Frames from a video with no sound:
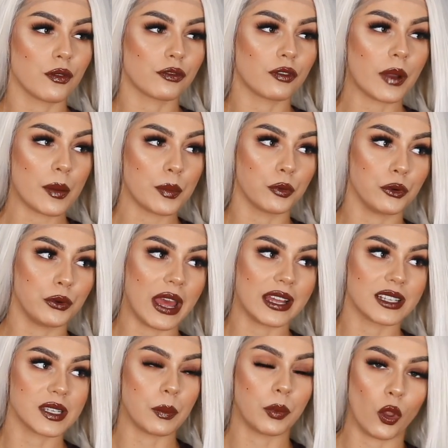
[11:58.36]
gone from like
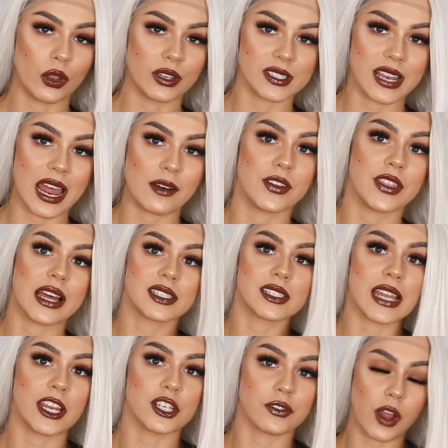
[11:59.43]
brunette to blonde and having that
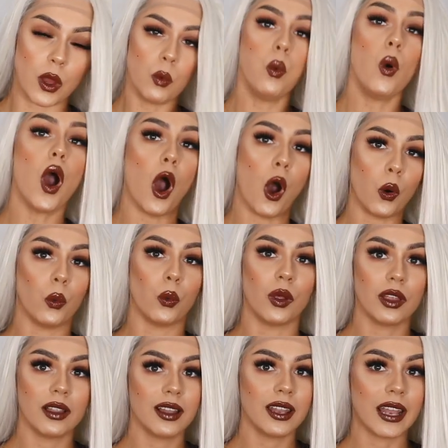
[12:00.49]
stage of like, whoa,
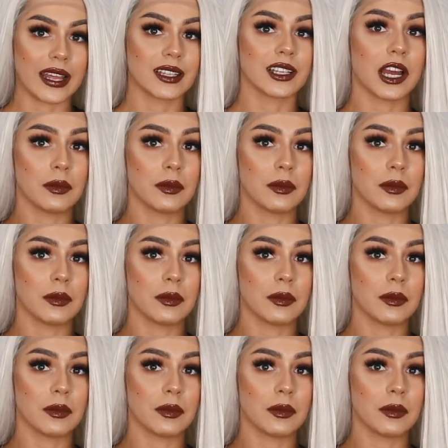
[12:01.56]
like